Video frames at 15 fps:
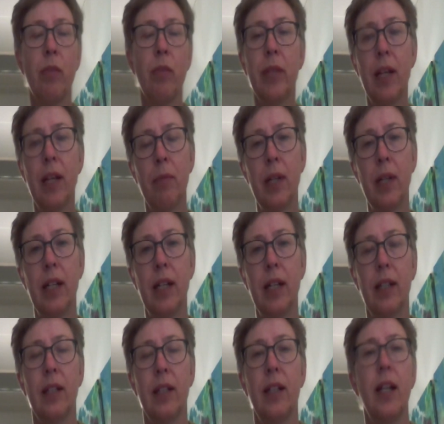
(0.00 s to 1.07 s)
from
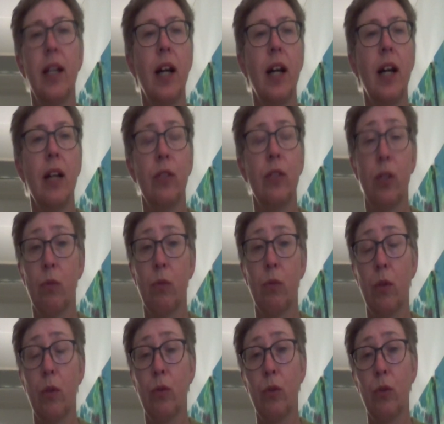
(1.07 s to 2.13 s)
Denmark. I
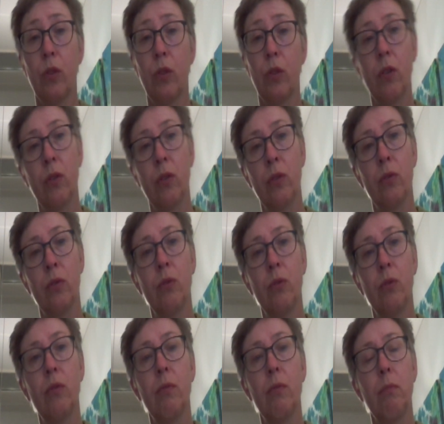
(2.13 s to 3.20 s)
just want to show
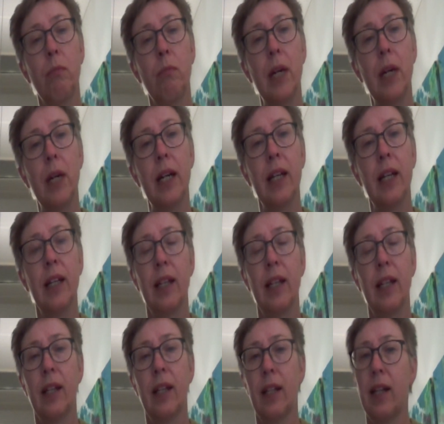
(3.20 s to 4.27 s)
you
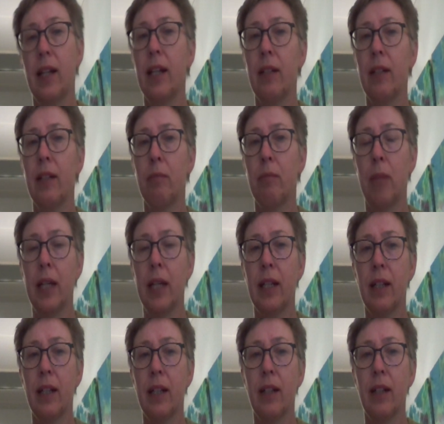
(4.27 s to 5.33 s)
my client
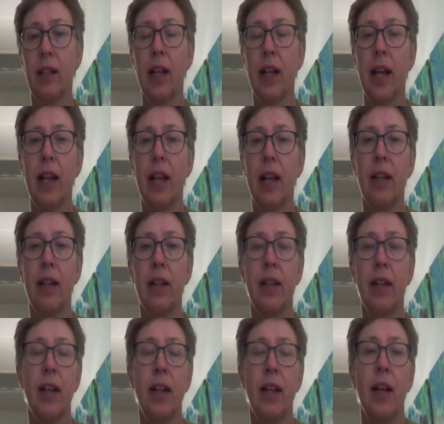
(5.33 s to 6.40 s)
Michael
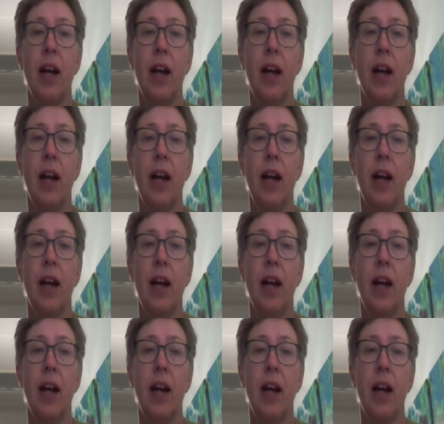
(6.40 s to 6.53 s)
and